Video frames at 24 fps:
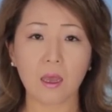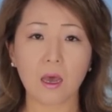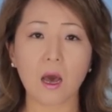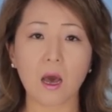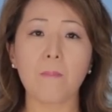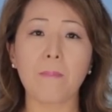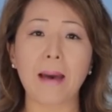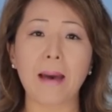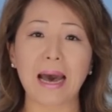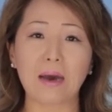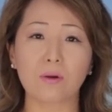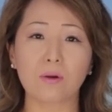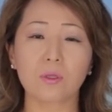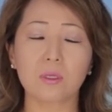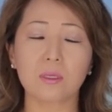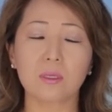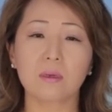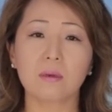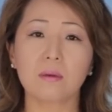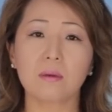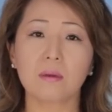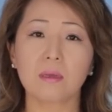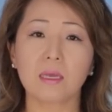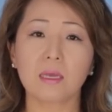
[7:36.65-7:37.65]
about
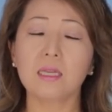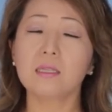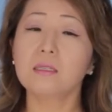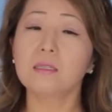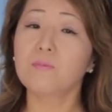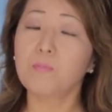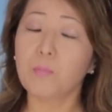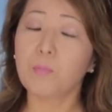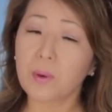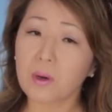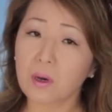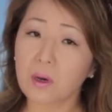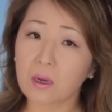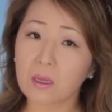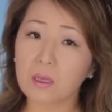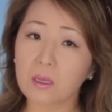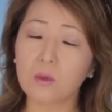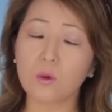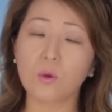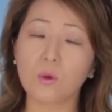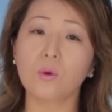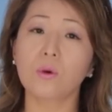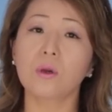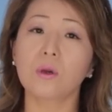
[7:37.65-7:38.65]
his
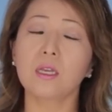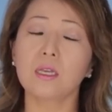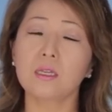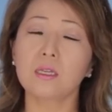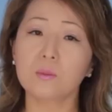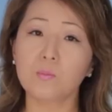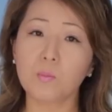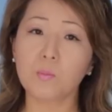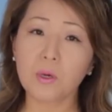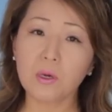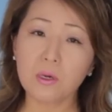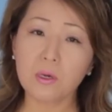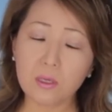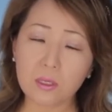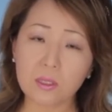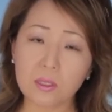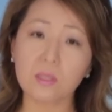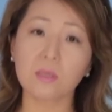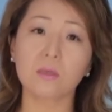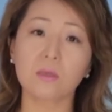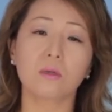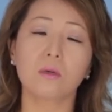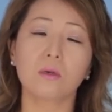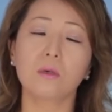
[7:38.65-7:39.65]
bond or his
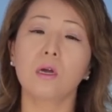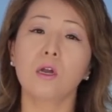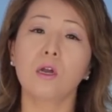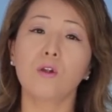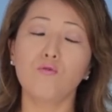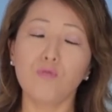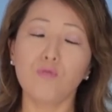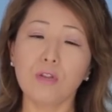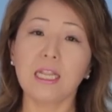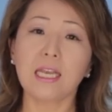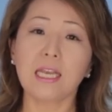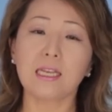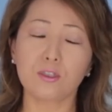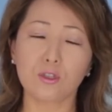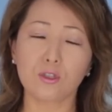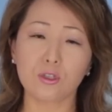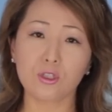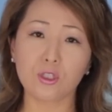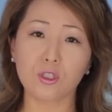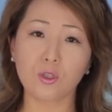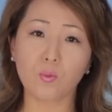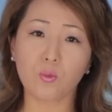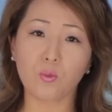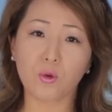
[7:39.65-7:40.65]
personal
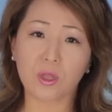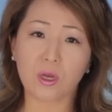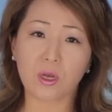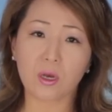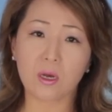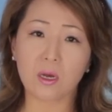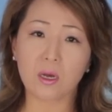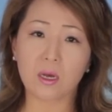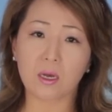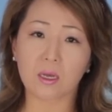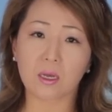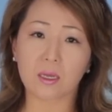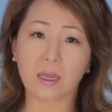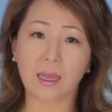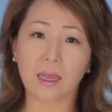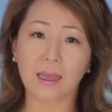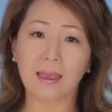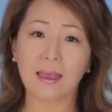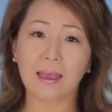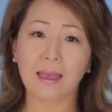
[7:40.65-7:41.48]
relationship with God.